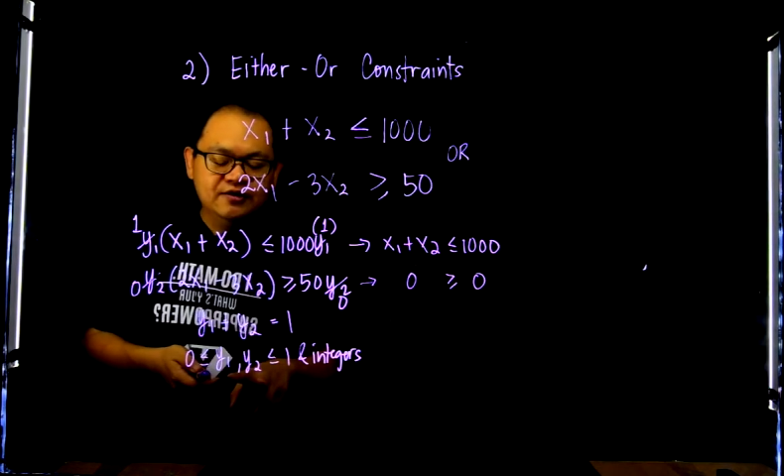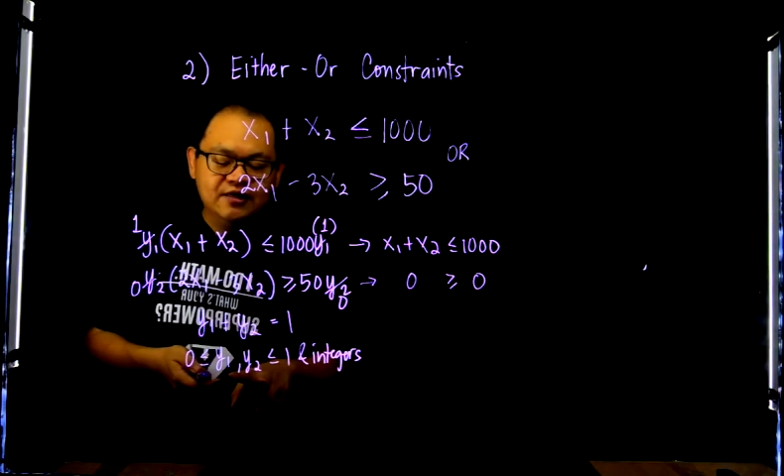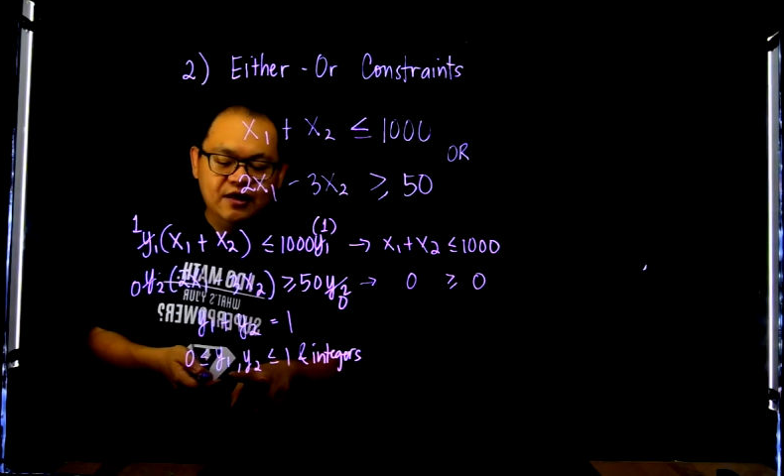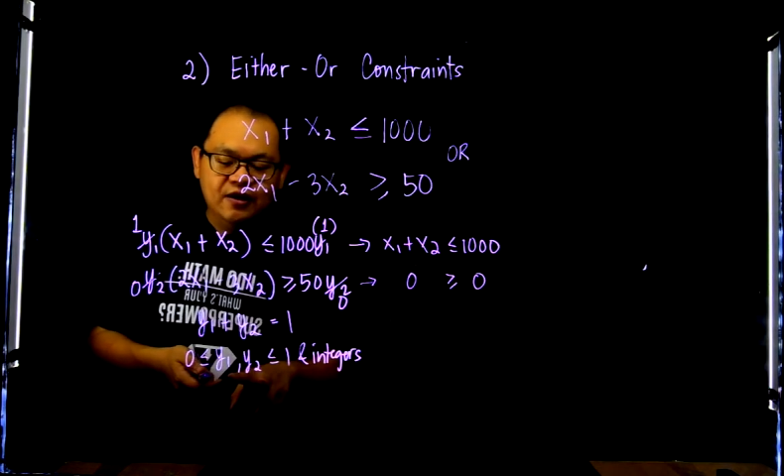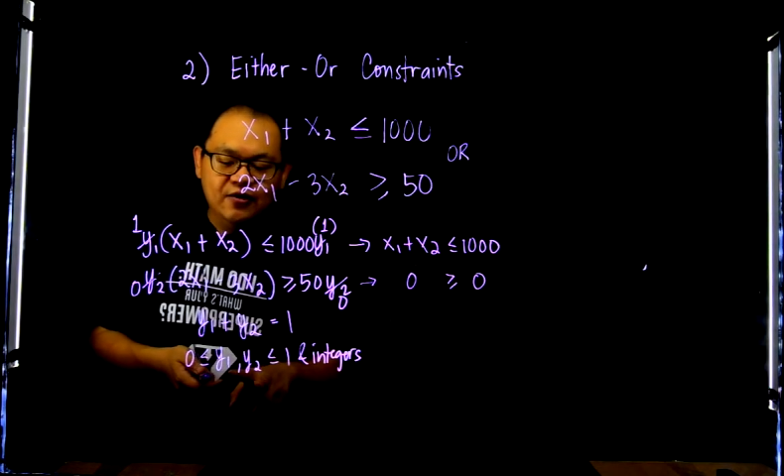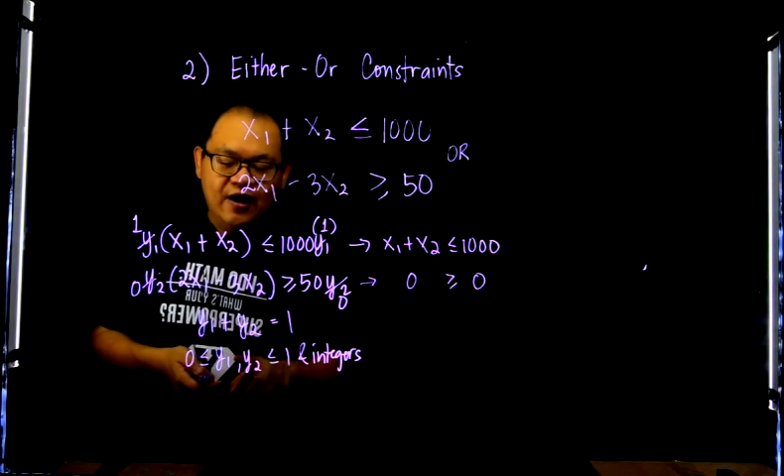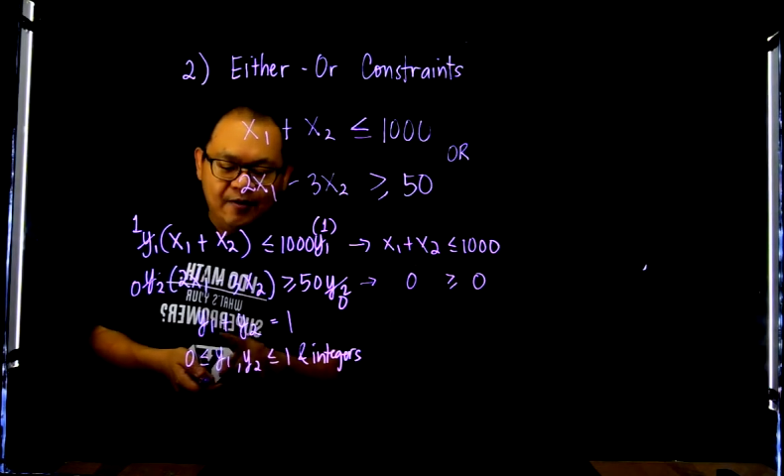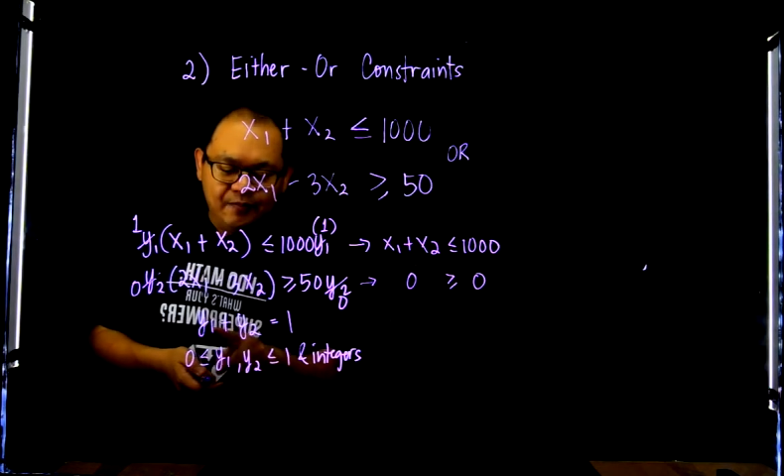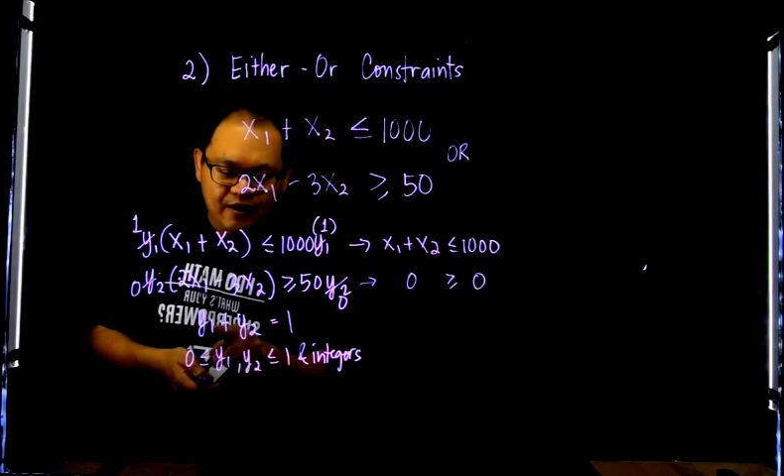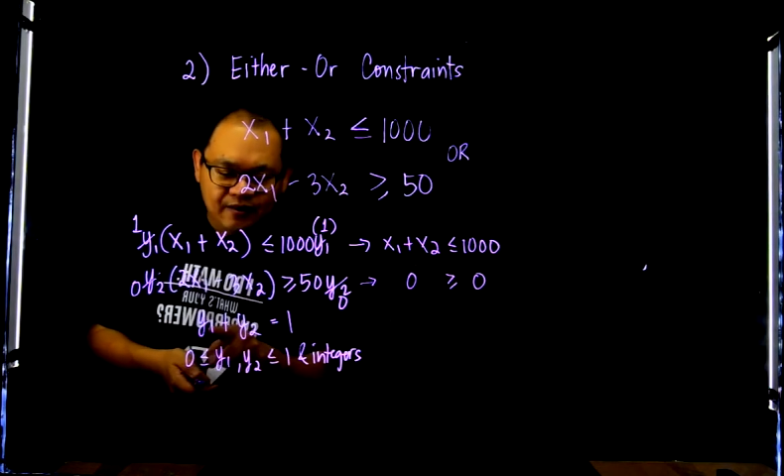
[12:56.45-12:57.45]
scenario
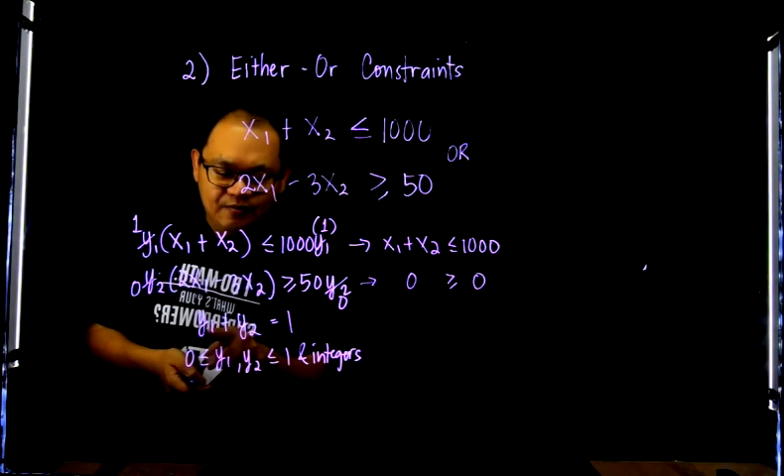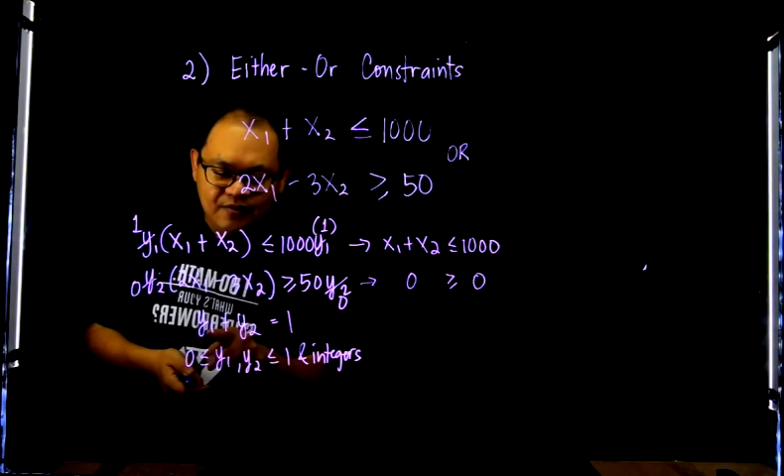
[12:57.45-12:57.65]
happened,